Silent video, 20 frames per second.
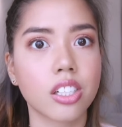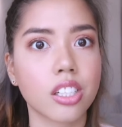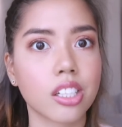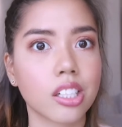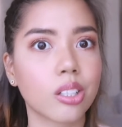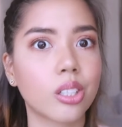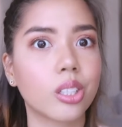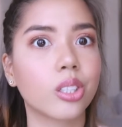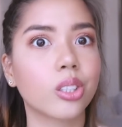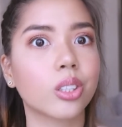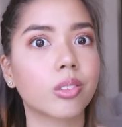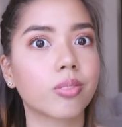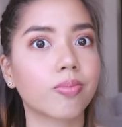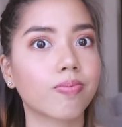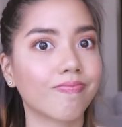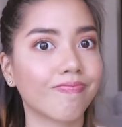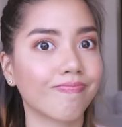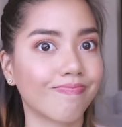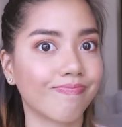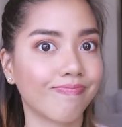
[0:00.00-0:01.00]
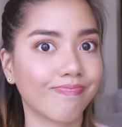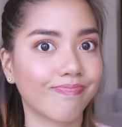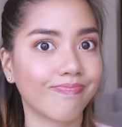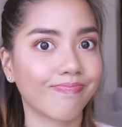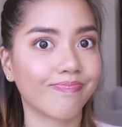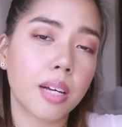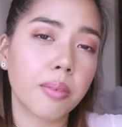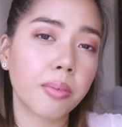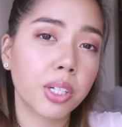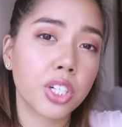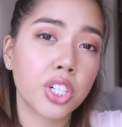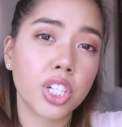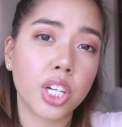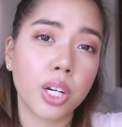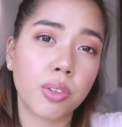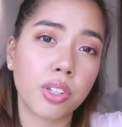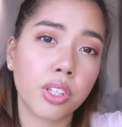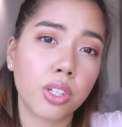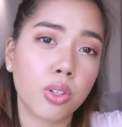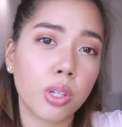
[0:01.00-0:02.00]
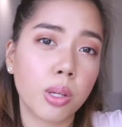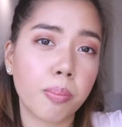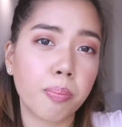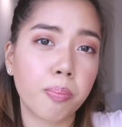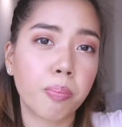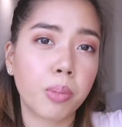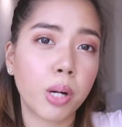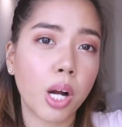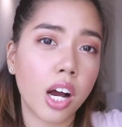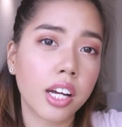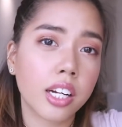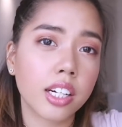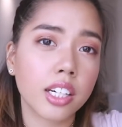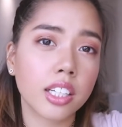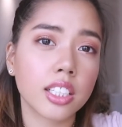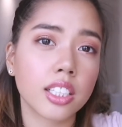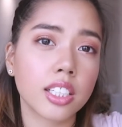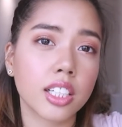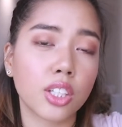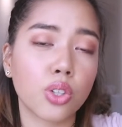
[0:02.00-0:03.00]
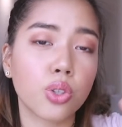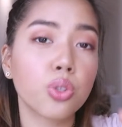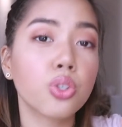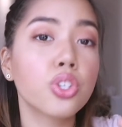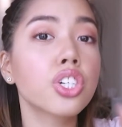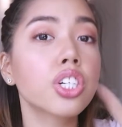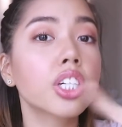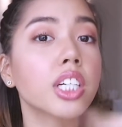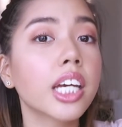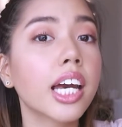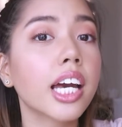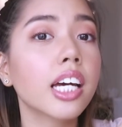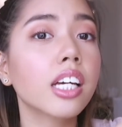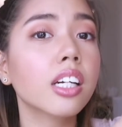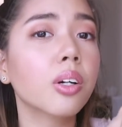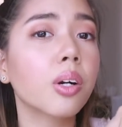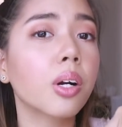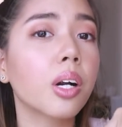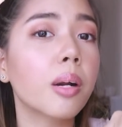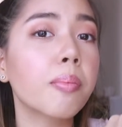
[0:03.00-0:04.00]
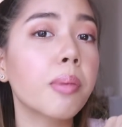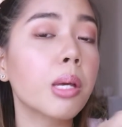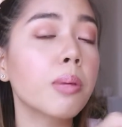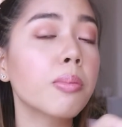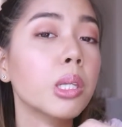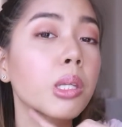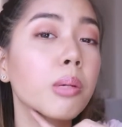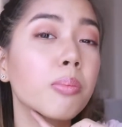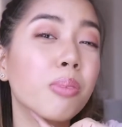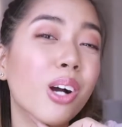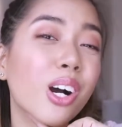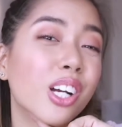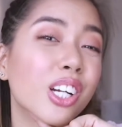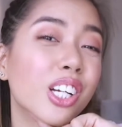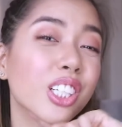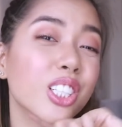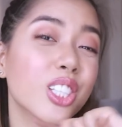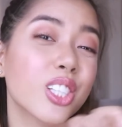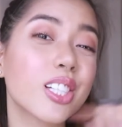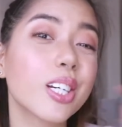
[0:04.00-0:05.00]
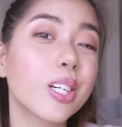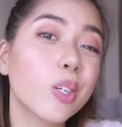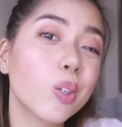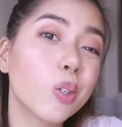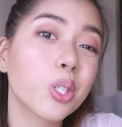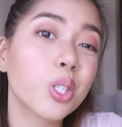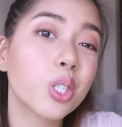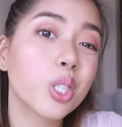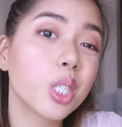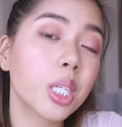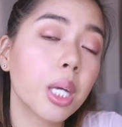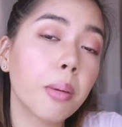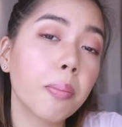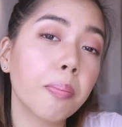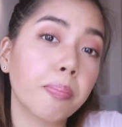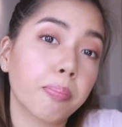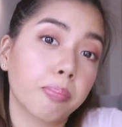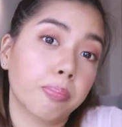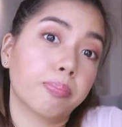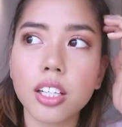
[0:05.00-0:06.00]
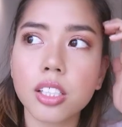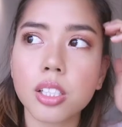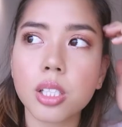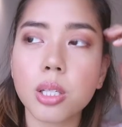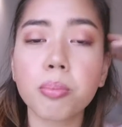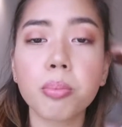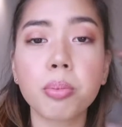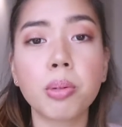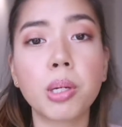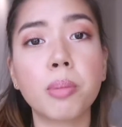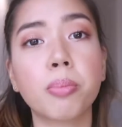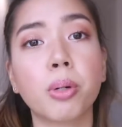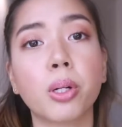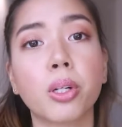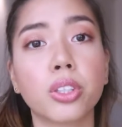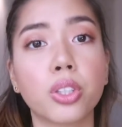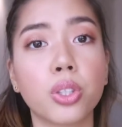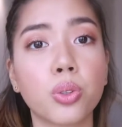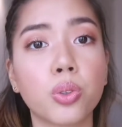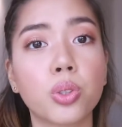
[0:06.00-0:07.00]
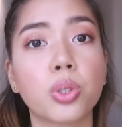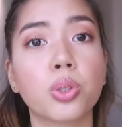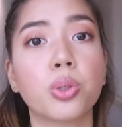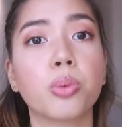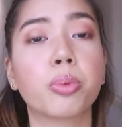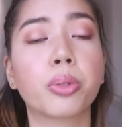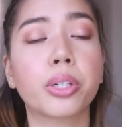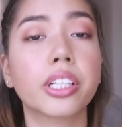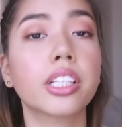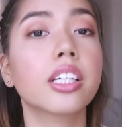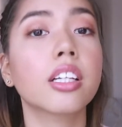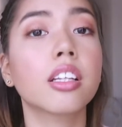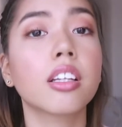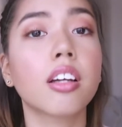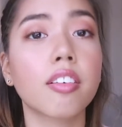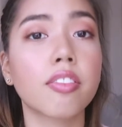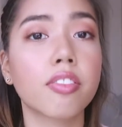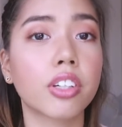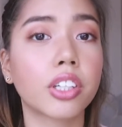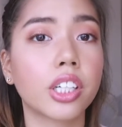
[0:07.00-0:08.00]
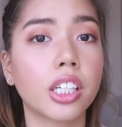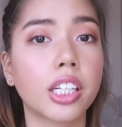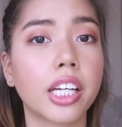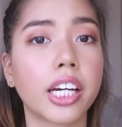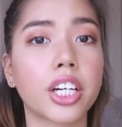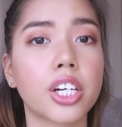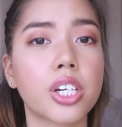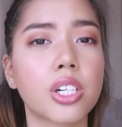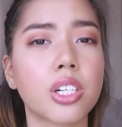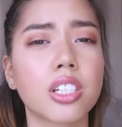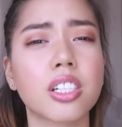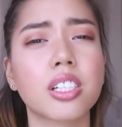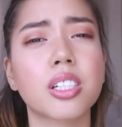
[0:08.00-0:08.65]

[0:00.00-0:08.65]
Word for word: So I'm gonna share with you the products that you should get or maybe the products that you should skip. Some people on YouTube really love the collection.